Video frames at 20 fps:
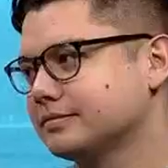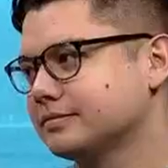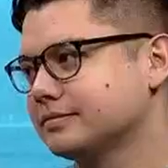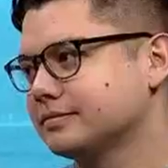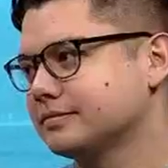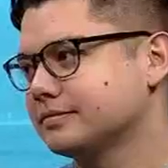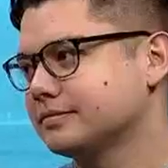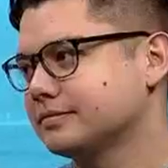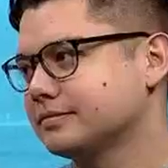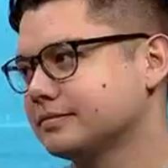
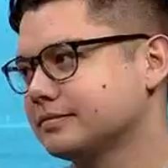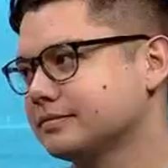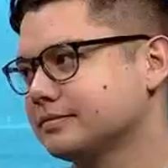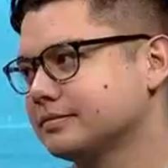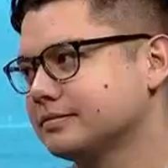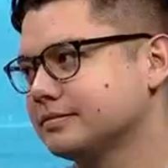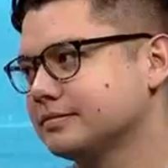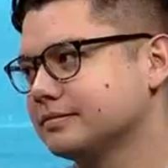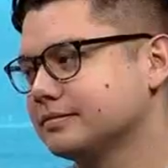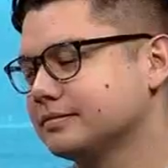
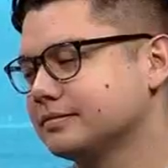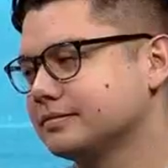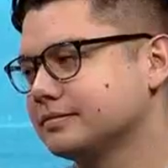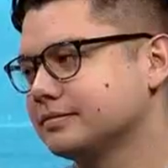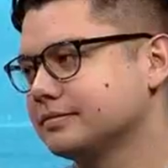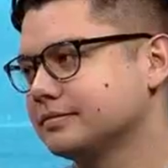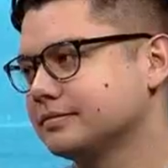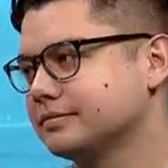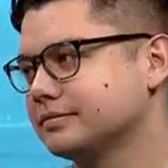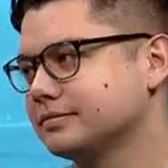
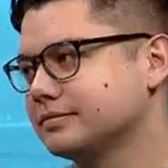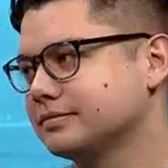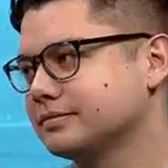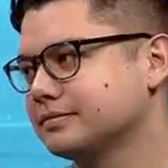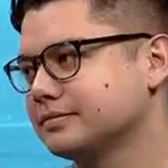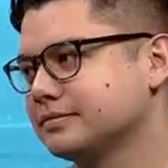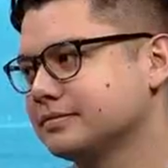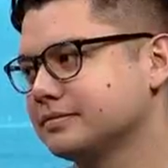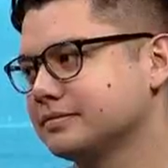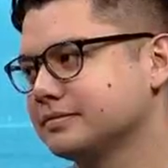
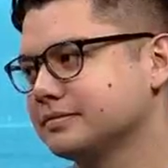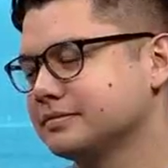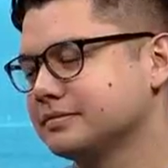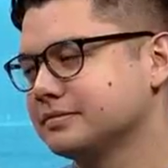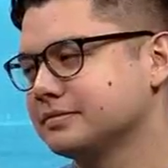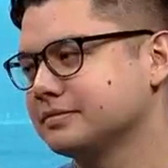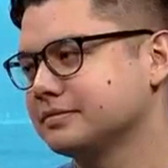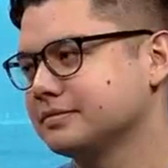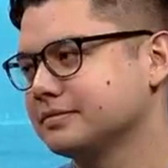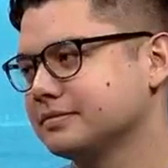
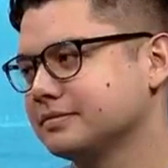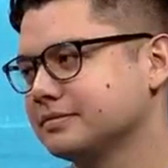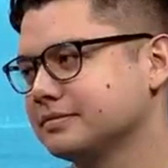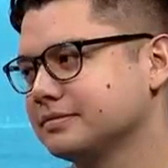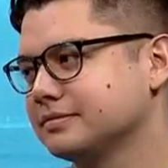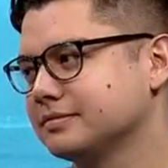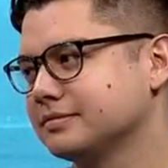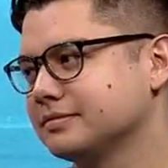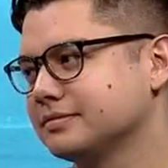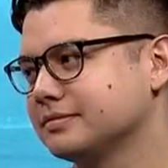
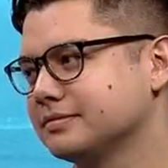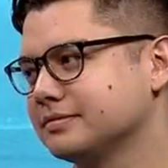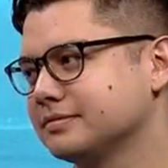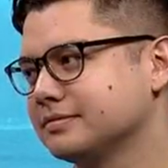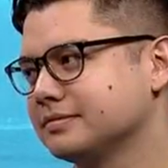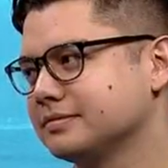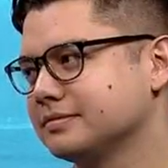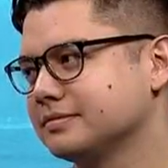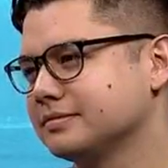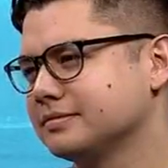
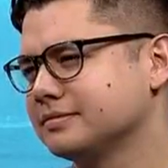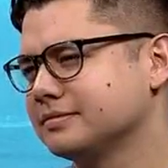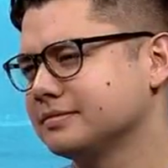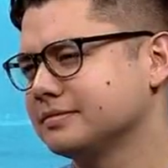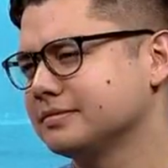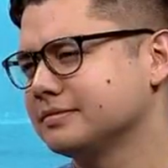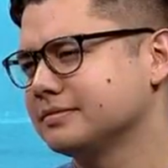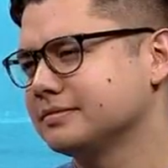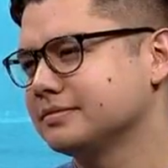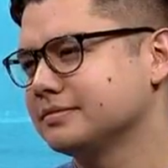
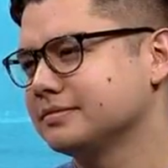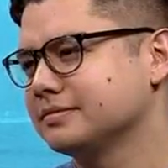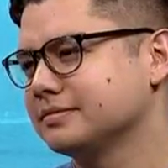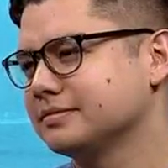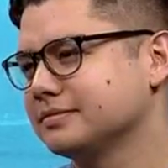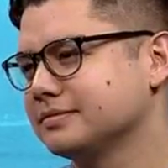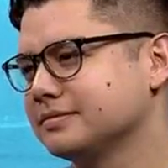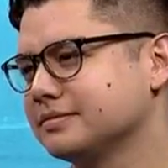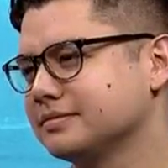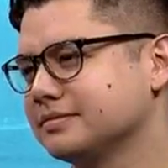
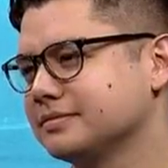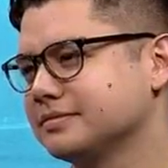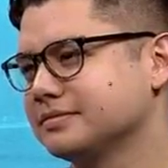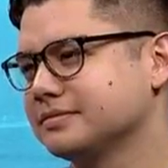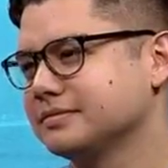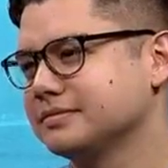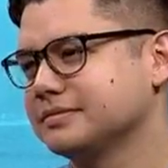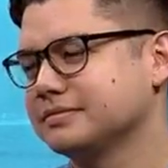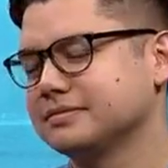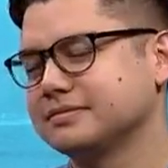
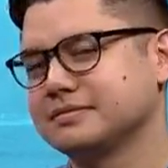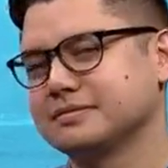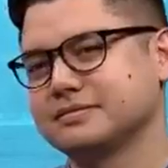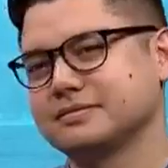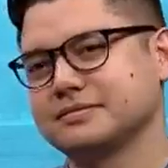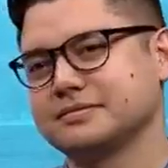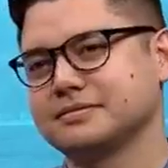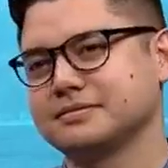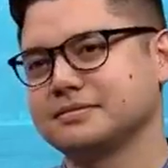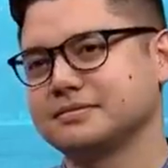
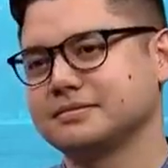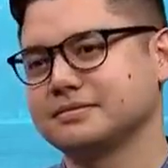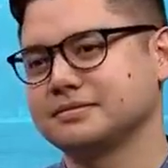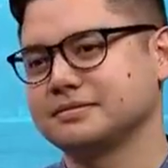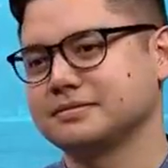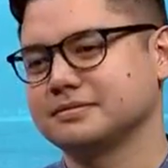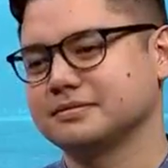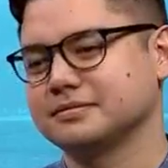This person isn't speaking.